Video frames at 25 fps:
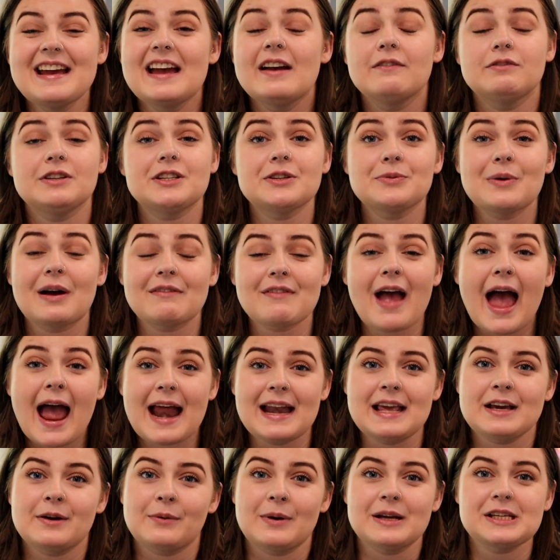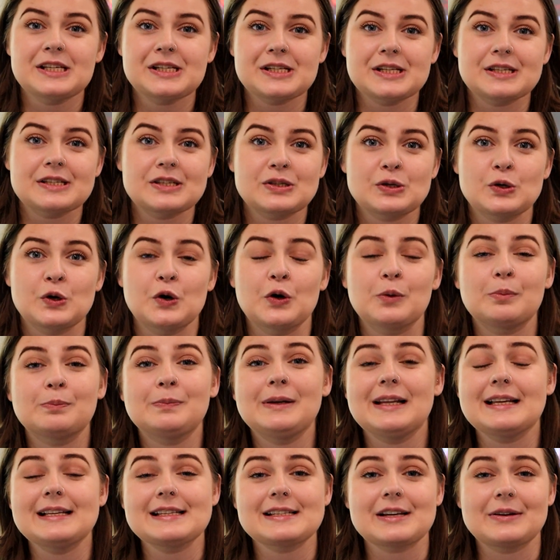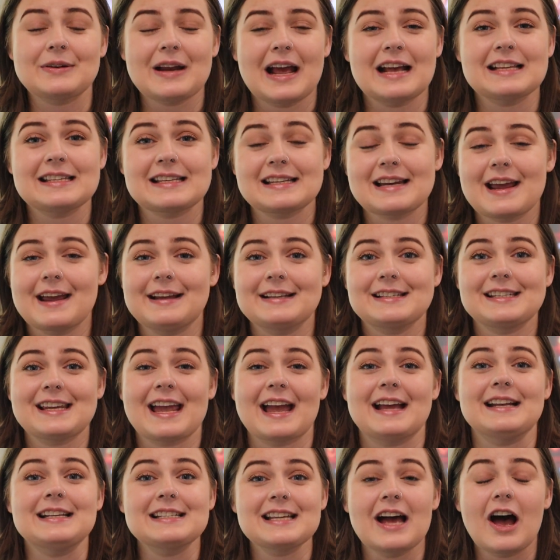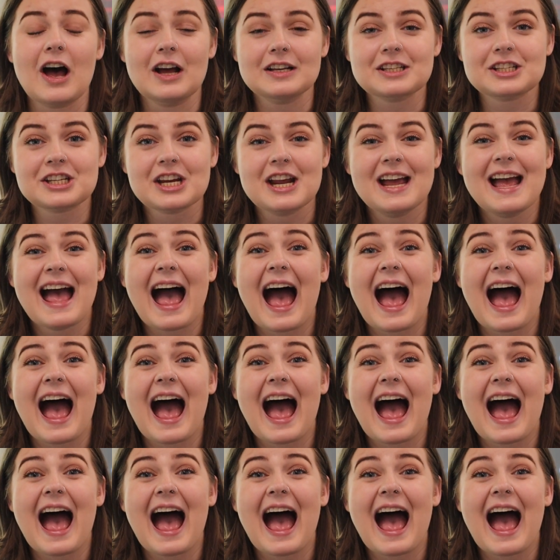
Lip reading: If you do have any questions at all, please don't hesitate to get in touch,